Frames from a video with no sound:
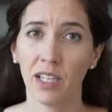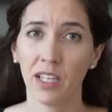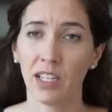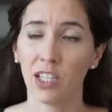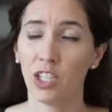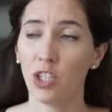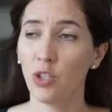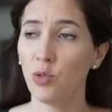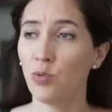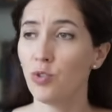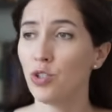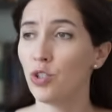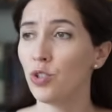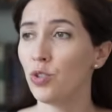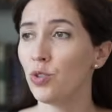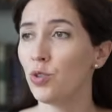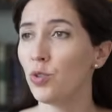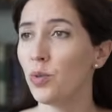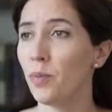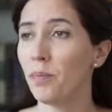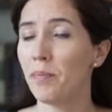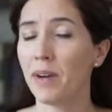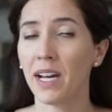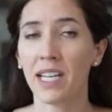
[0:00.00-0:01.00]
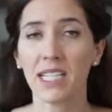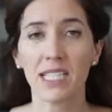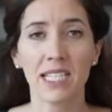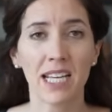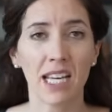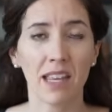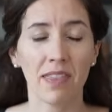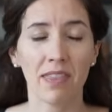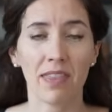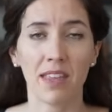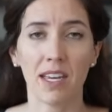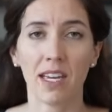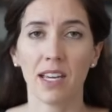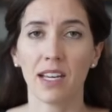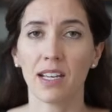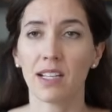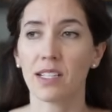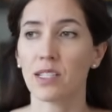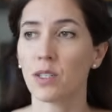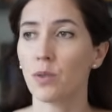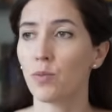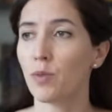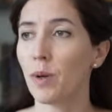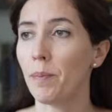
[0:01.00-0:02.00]
You do mundane
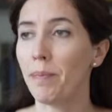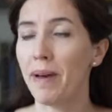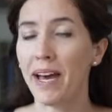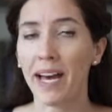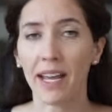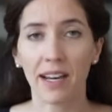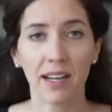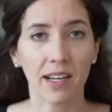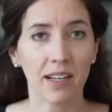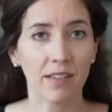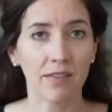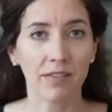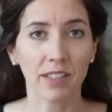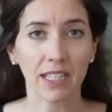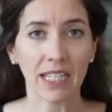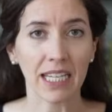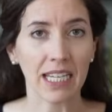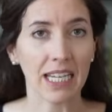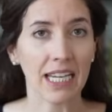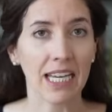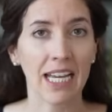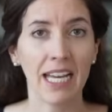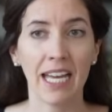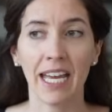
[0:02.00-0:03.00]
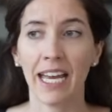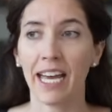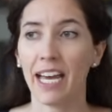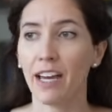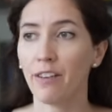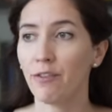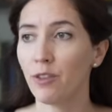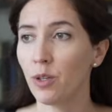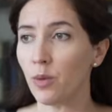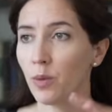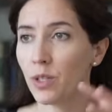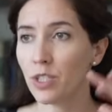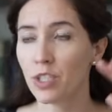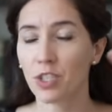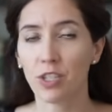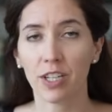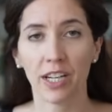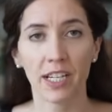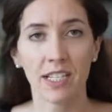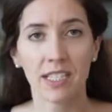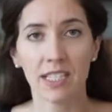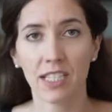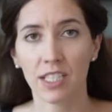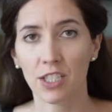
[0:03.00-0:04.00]
things repetitively. Everyone's
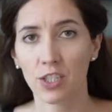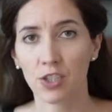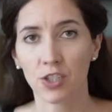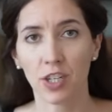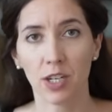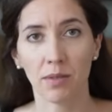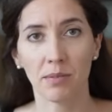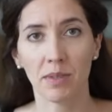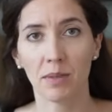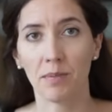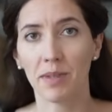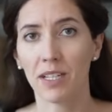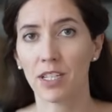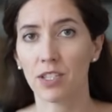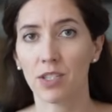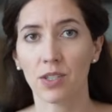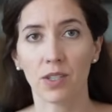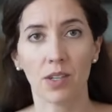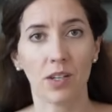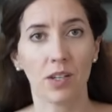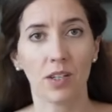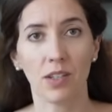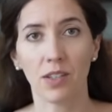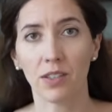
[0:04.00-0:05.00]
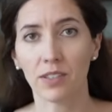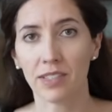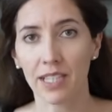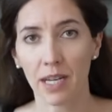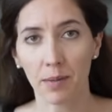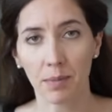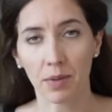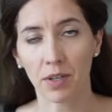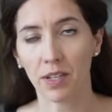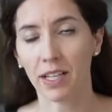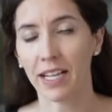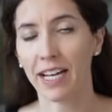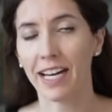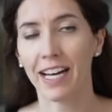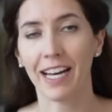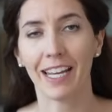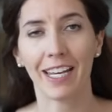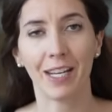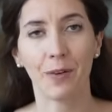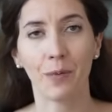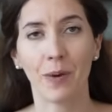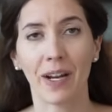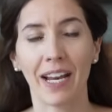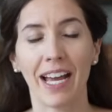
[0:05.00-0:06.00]
crazy and screaming because they're all diaper clad
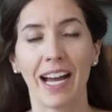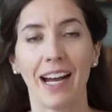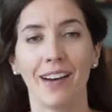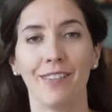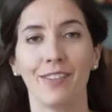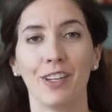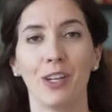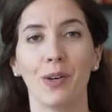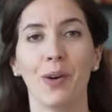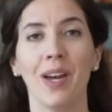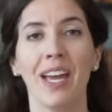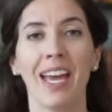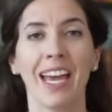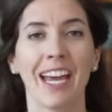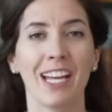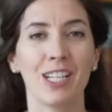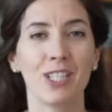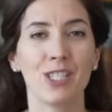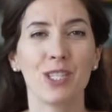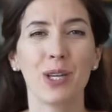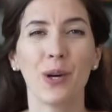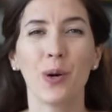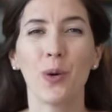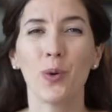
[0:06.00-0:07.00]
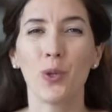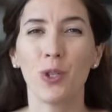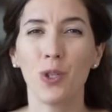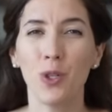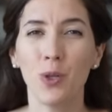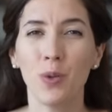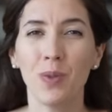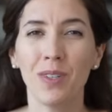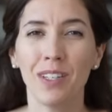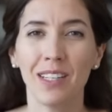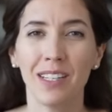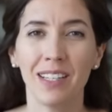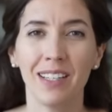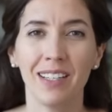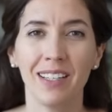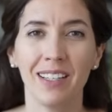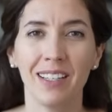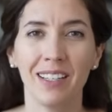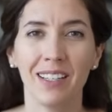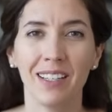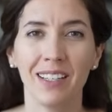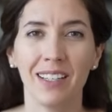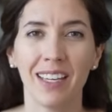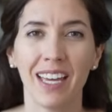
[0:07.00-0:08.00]
and what have you. And so you need
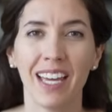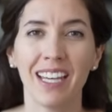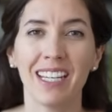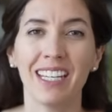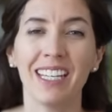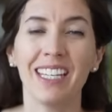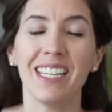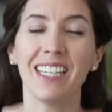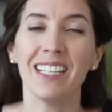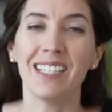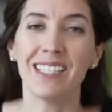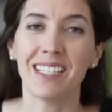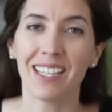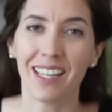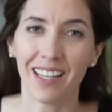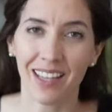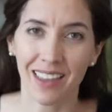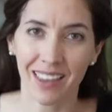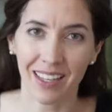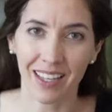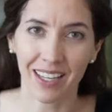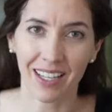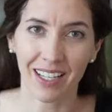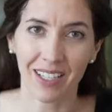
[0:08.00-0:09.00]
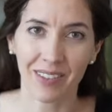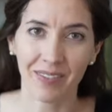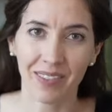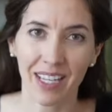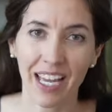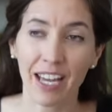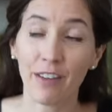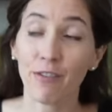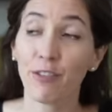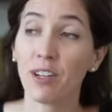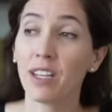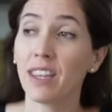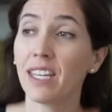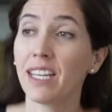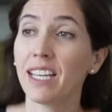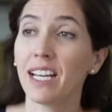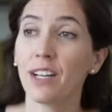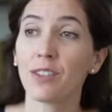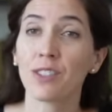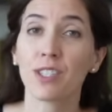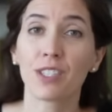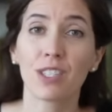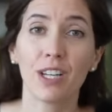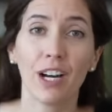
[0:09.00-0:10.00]
an easy thing. Everything
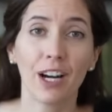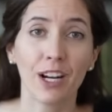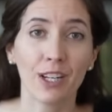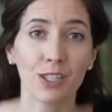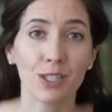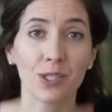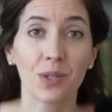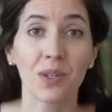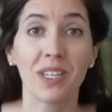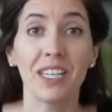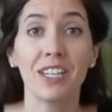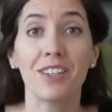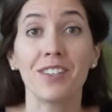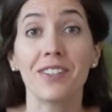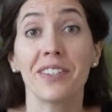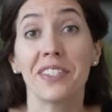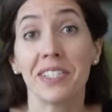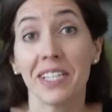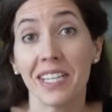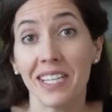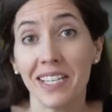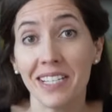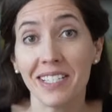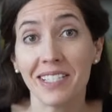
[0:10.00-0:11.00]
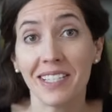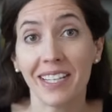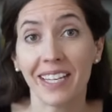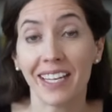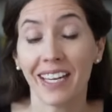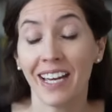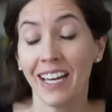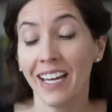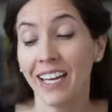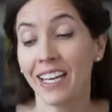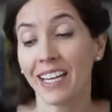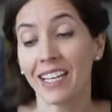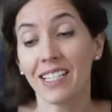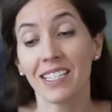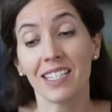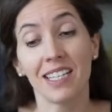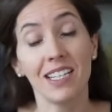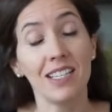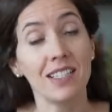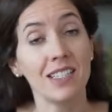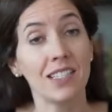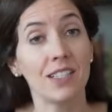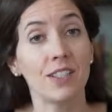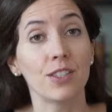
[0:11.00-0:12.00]
else is hard, so here's easy. It's
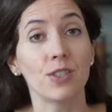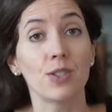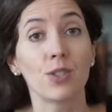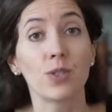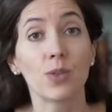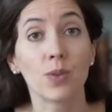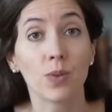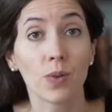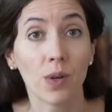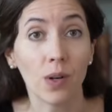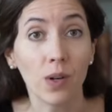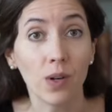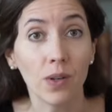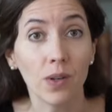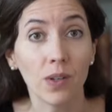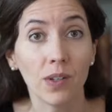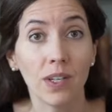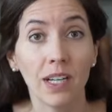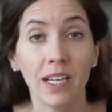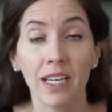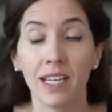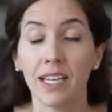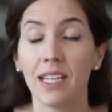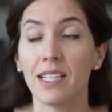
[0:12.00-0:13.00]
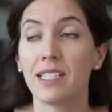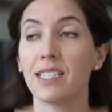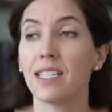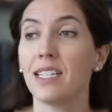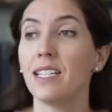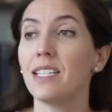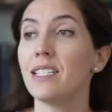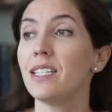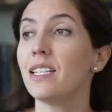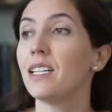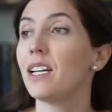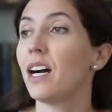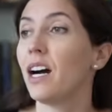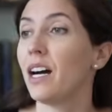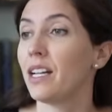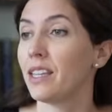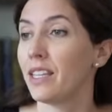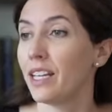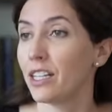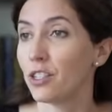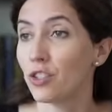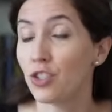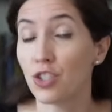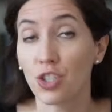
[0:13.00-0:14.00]
easy to scroll. It's easy to
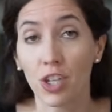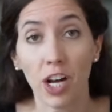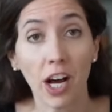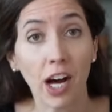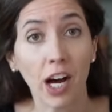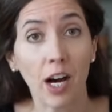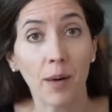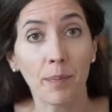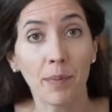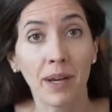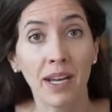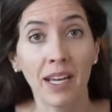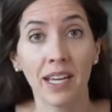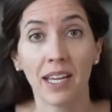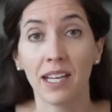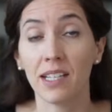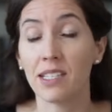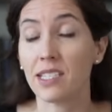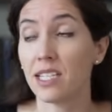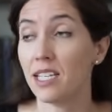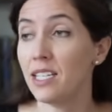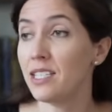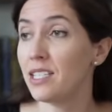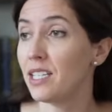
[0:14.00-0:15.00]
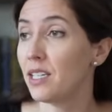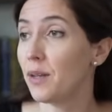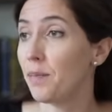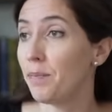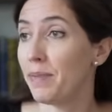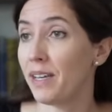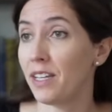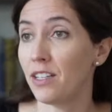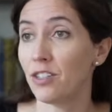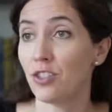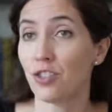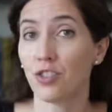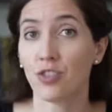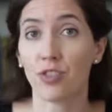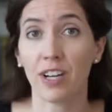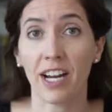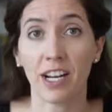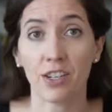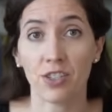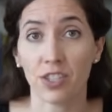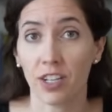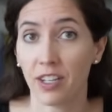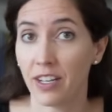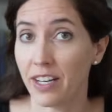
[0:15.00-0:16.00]
online shop. It's easy to binge
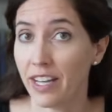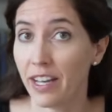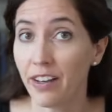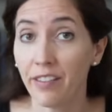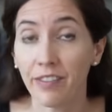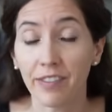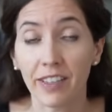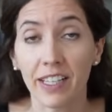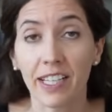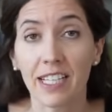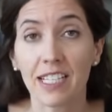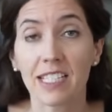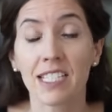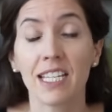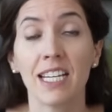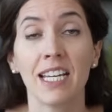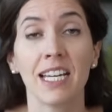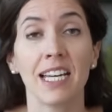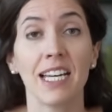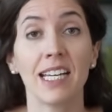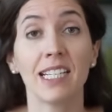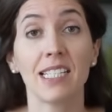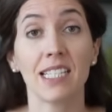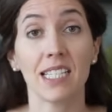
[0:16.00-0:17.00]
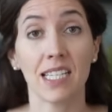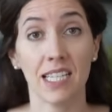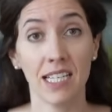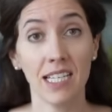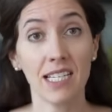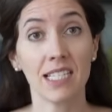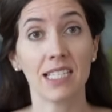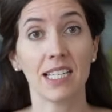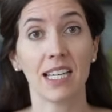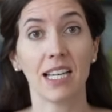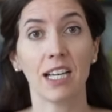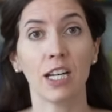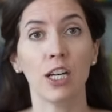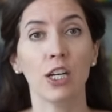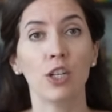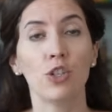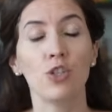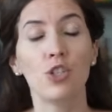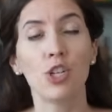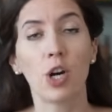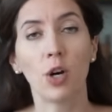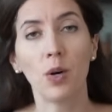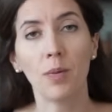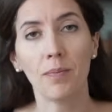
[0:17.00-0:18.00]
trash on Netflix. It's easy.
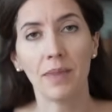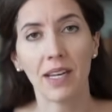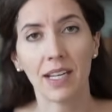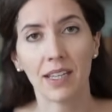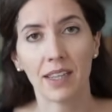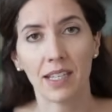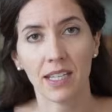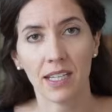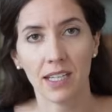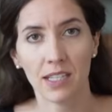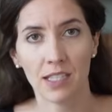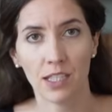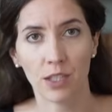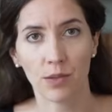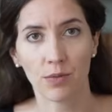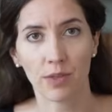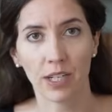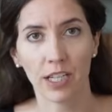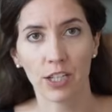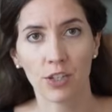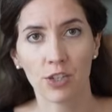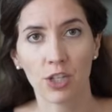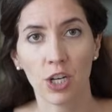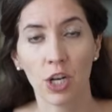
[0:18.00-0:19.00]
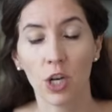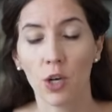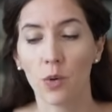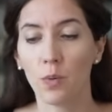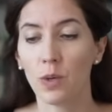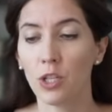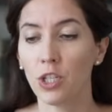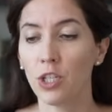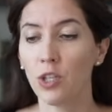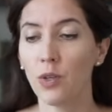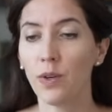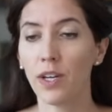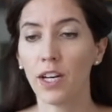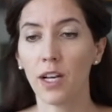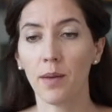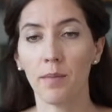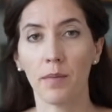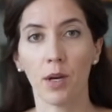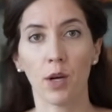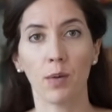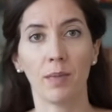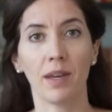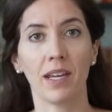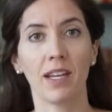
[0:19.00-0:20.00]
Don't make the easy reach. When you in a
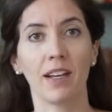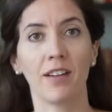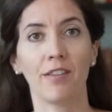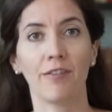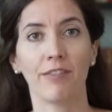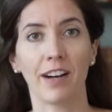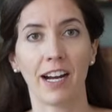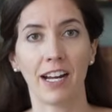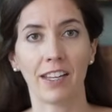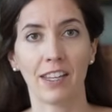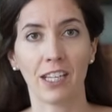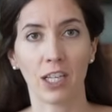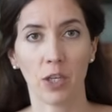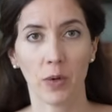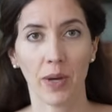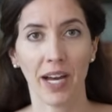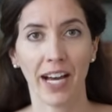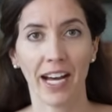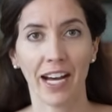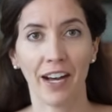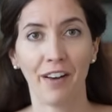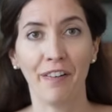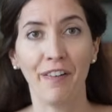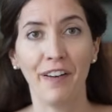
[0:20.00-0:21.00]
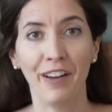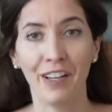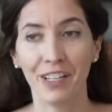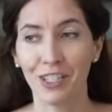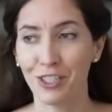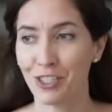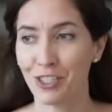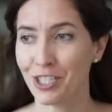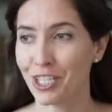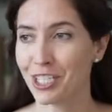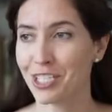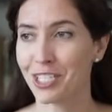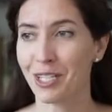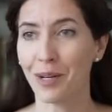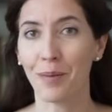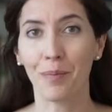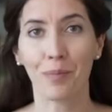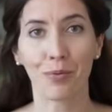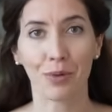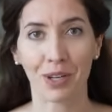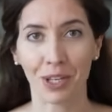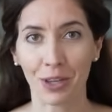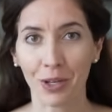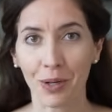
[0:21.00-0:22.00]
moment find that you have just a
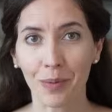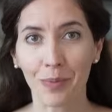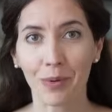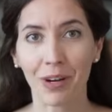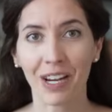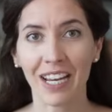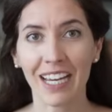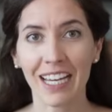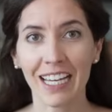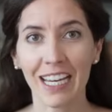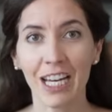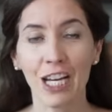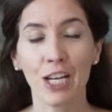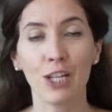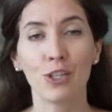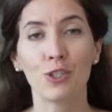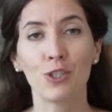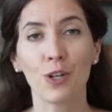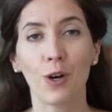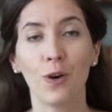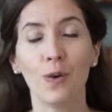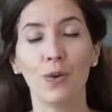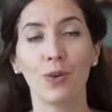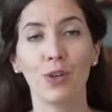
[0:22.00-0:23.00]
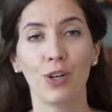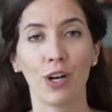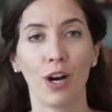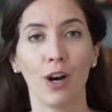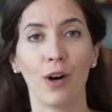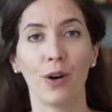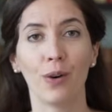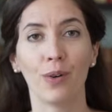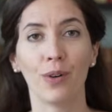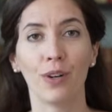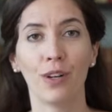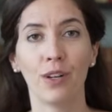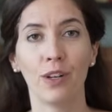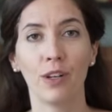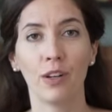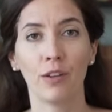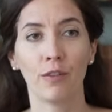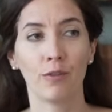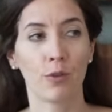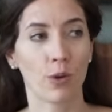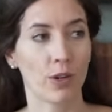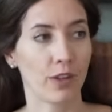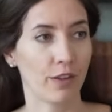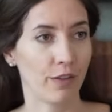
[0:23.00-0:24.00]
breather break, don't go
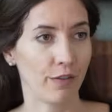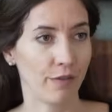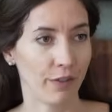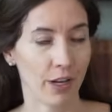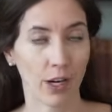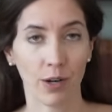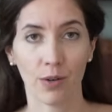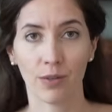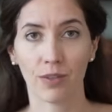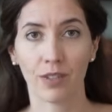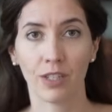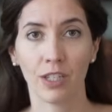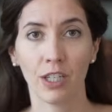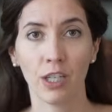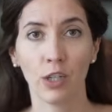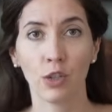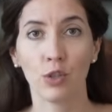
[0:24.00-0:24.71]
for the phone.